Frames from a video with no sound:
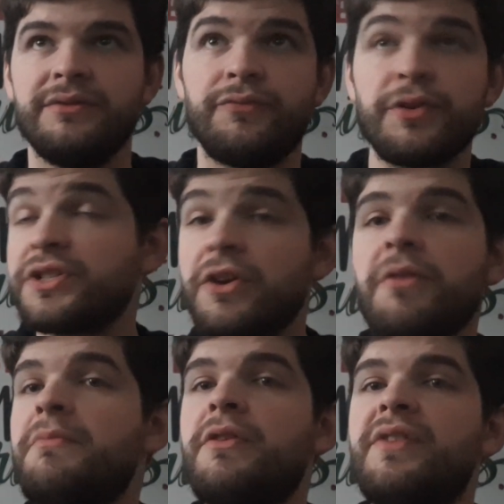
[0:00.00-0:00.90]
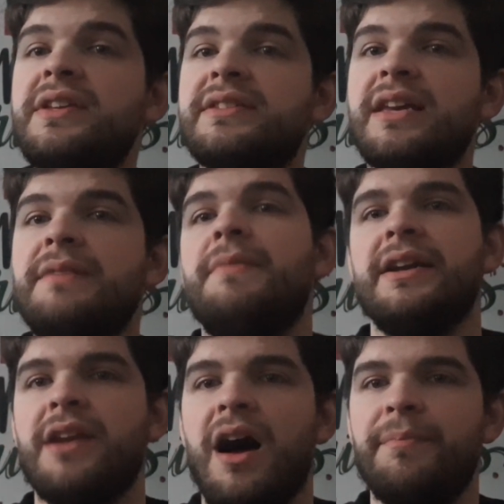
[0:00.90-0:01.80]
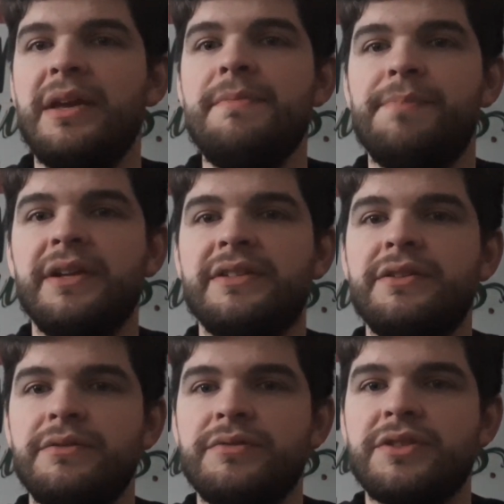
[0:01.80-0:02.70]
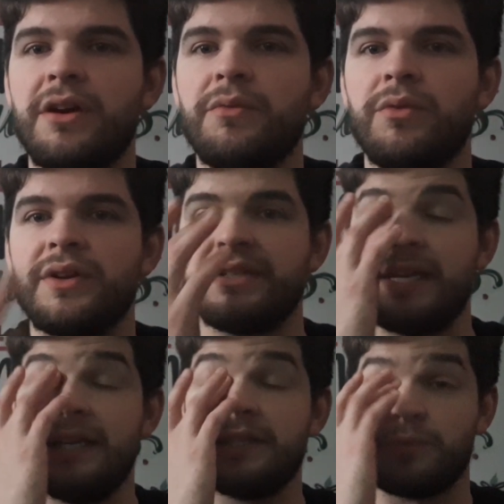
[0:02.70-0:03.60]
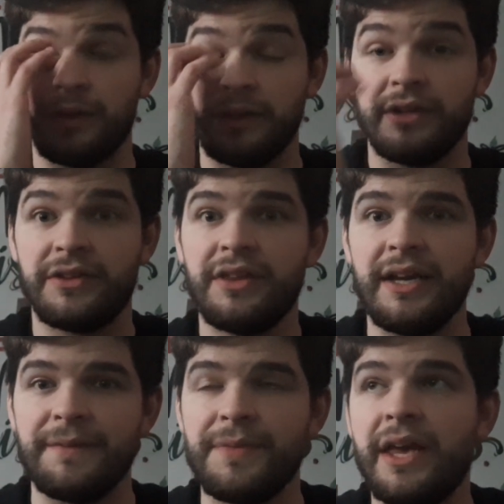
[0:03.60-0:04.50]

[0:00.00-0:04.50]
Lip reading: For certain movies, it might not be, but to Star Wars, it is a really good thing.